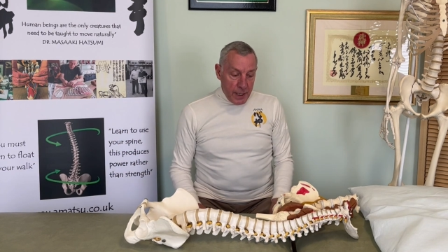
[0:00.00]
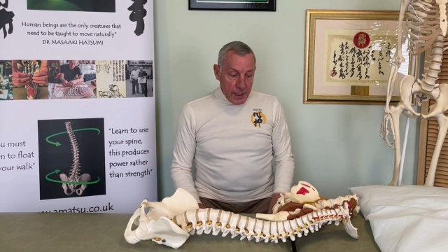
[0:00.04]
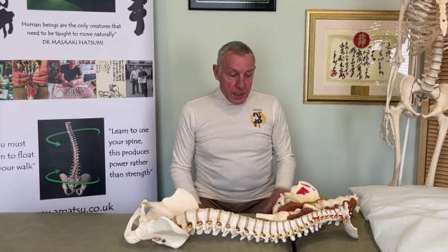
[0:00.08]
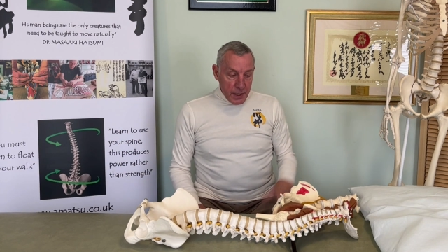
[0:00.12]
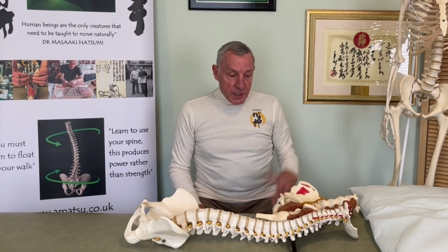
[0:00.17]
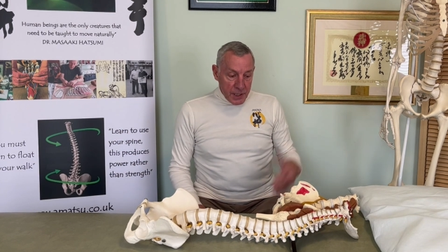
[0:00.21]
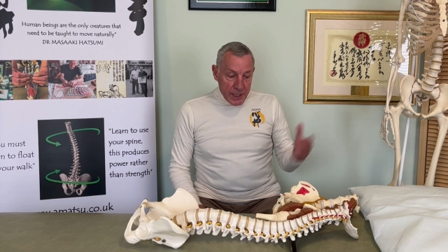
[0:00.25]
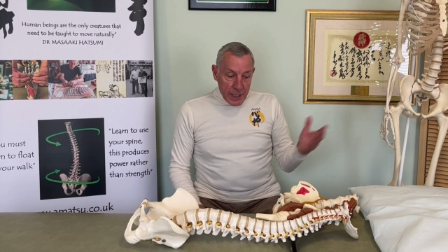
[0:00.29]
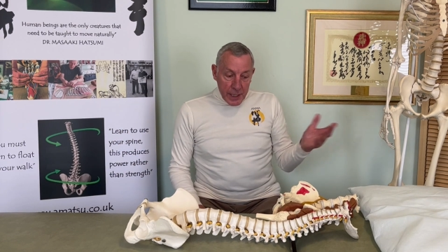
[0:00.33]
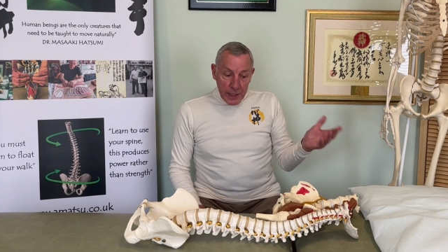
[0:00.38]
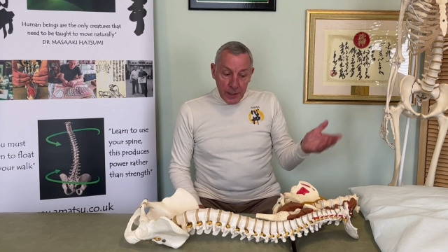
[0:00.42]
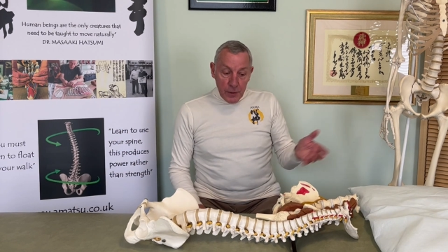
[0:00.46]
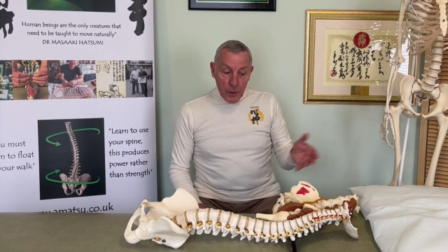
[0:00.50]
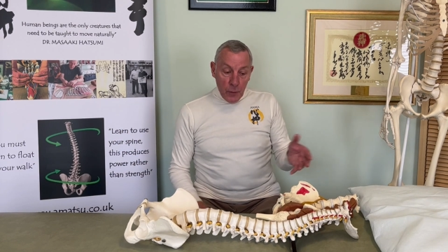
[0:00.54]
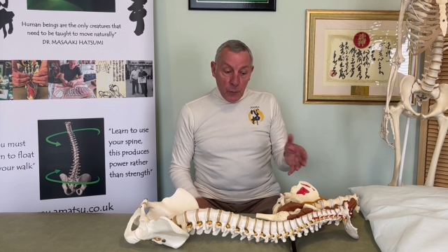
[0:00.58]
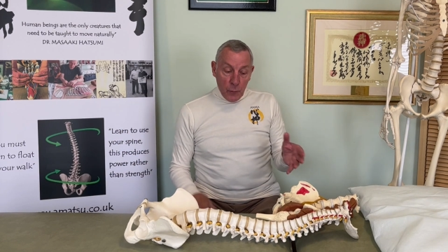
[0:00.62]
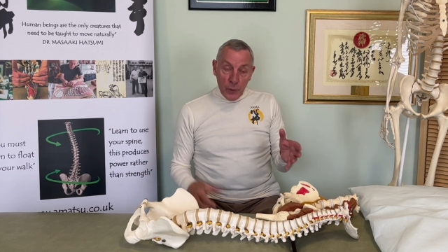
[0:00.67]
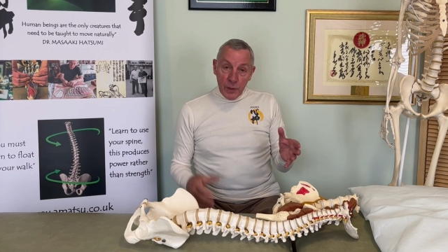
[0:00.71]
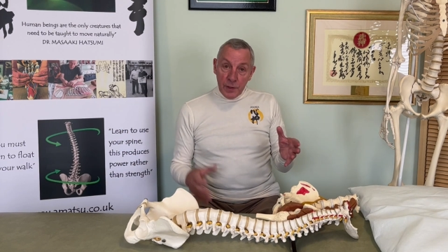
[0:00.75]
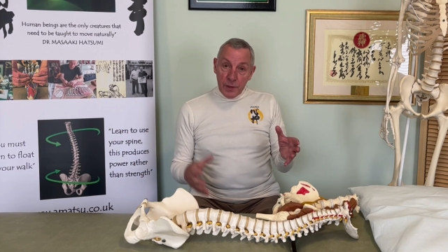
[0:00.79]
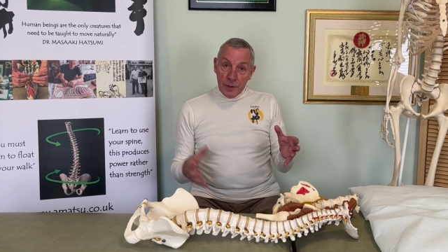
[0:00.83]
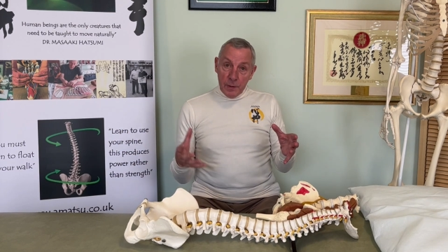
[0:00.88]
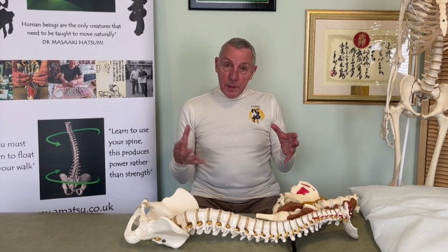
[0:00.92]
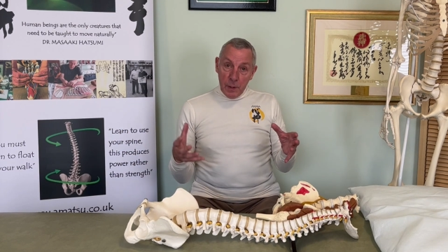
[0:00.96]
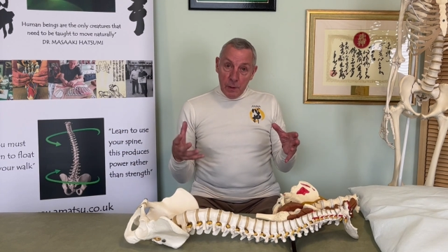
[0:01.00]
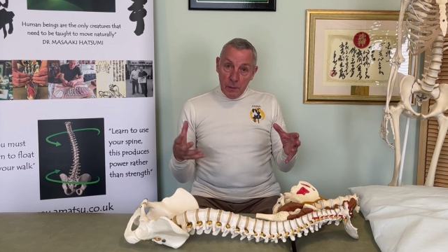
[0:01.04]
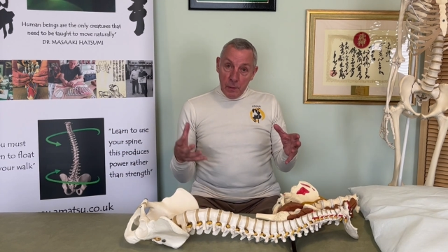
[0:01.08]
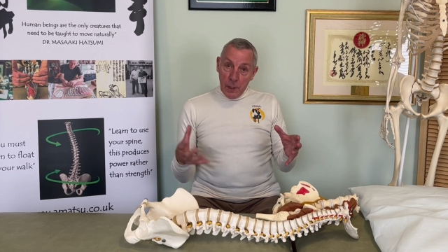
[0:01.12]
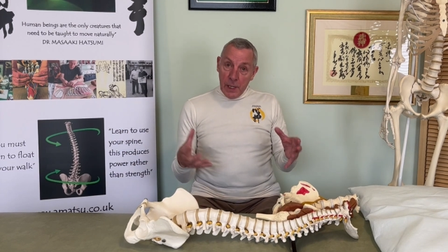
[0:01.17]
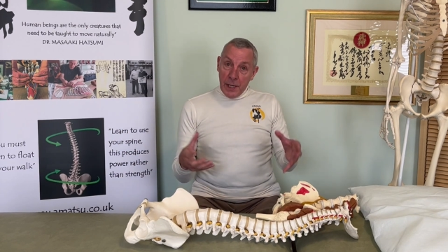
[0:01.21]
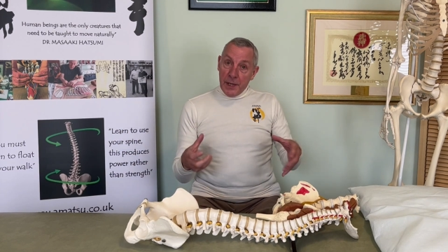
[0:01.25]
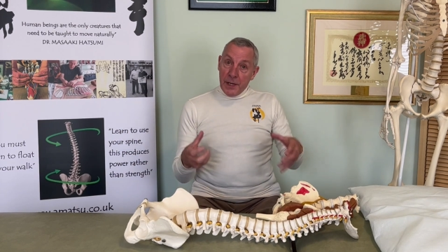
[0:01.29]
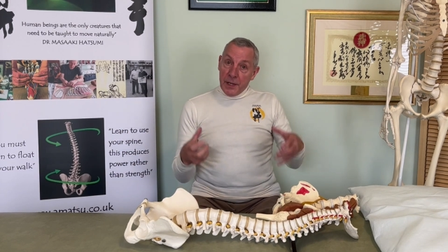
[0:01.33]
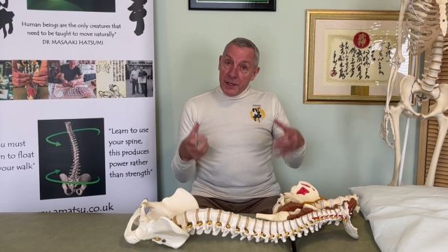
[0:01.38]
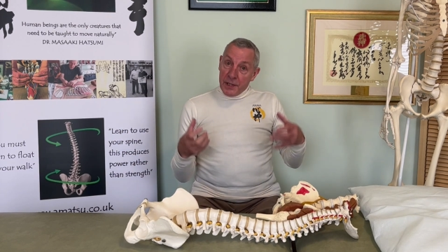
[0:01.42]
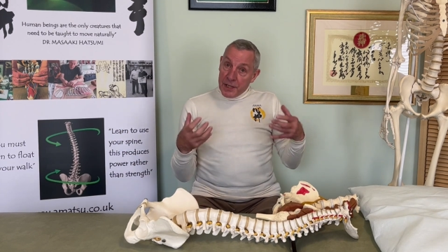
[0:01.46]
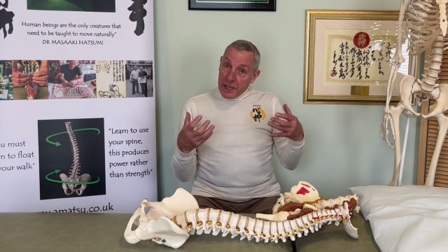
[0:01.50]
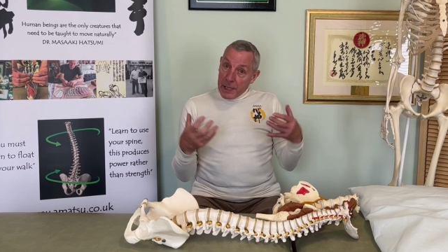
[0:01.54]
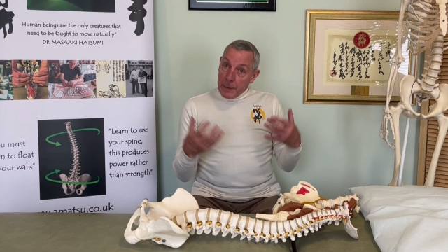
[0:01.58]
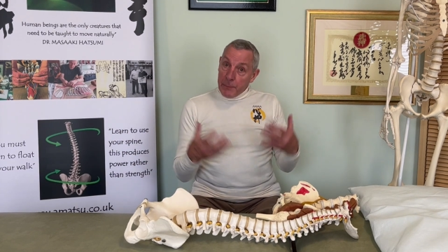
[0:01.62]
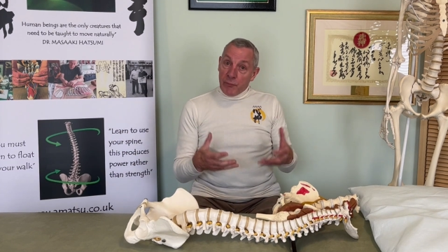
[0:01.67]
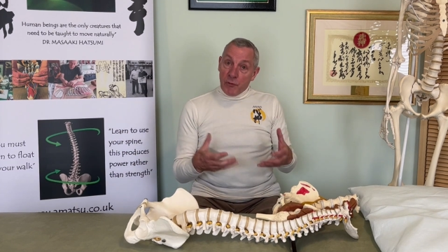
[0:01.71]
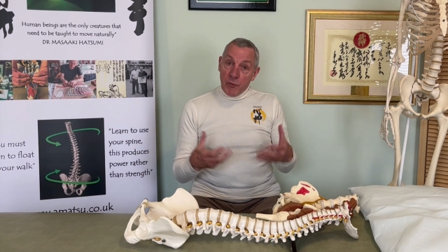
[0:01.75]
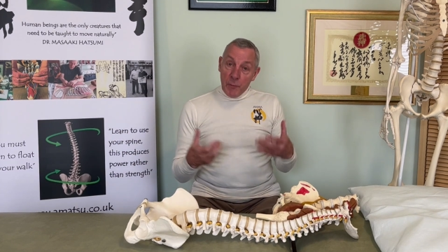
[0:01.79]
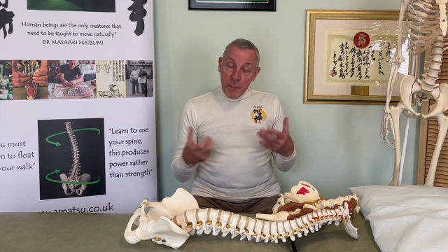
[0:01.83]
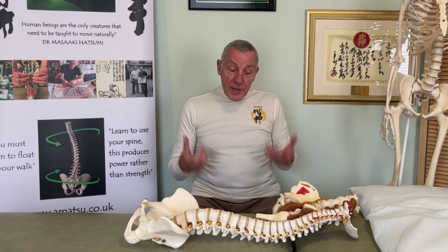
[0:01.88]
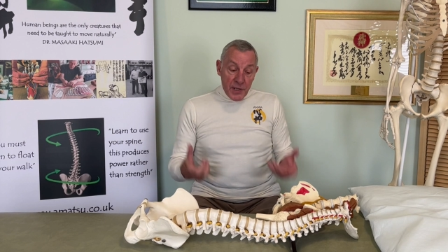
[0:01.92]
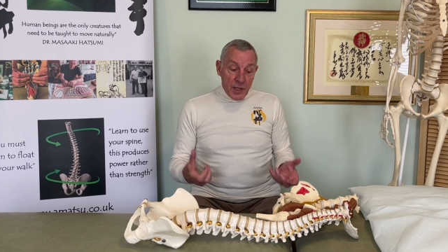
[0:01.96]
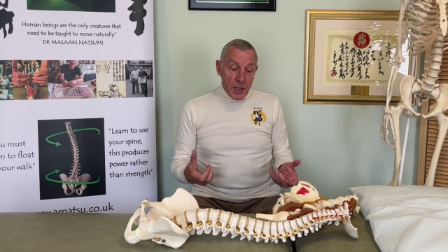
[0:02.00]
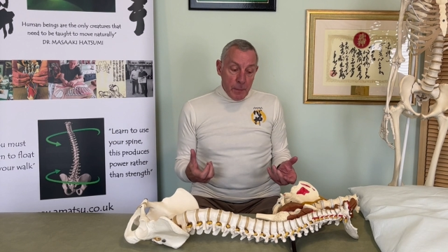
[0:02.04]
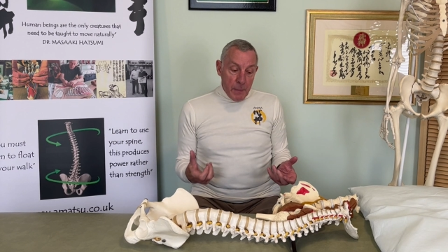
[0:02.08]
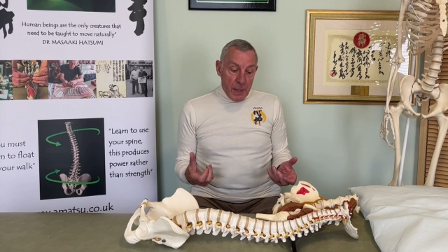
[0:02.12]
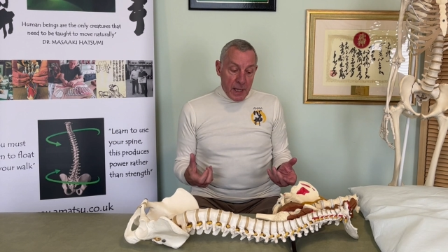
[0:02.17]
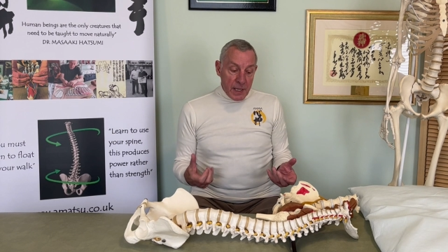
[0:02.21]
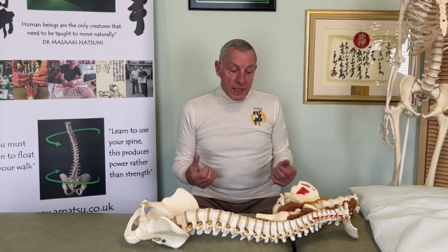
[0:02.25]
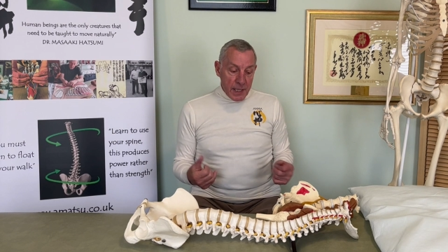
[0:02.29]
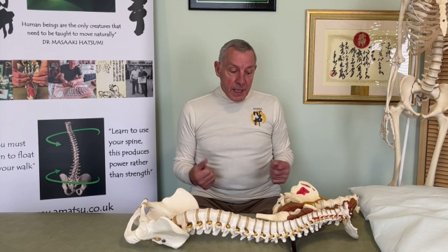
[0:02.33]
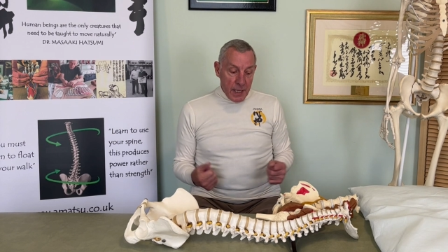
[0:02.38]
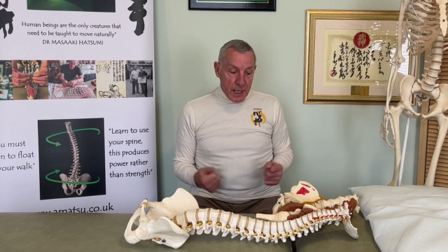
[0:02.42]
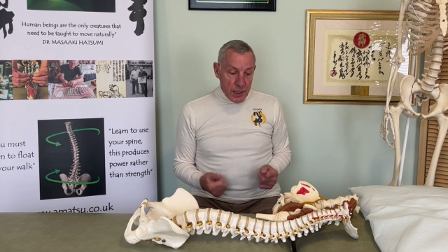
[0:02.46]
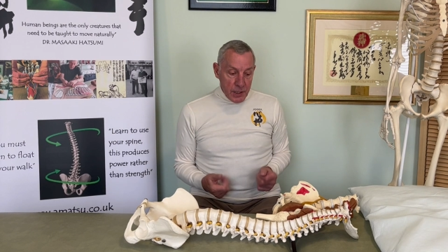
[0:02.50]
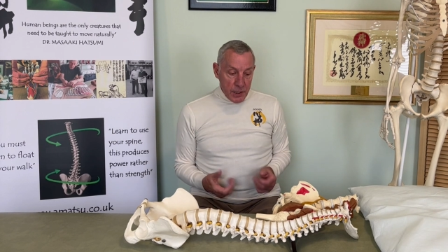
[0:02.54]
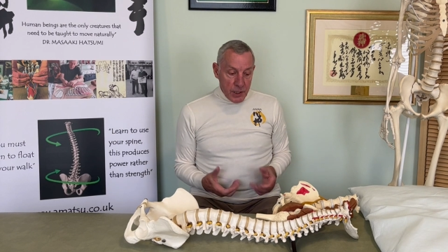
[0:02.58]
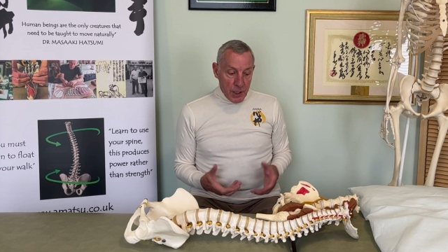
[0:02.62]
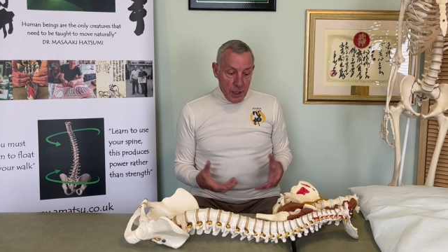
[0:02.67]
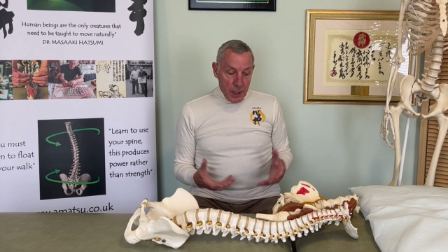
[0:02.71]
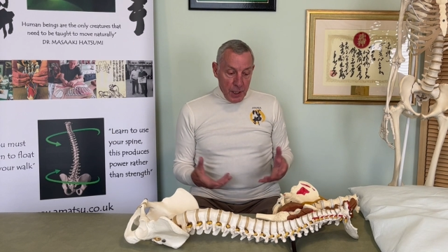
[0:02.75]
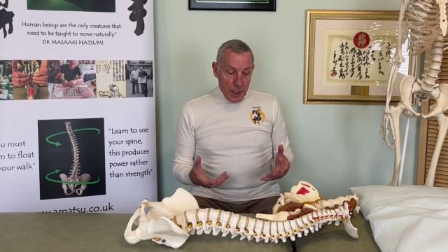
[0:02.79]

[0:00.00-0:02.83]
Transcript: it started off with learning deep remedial massage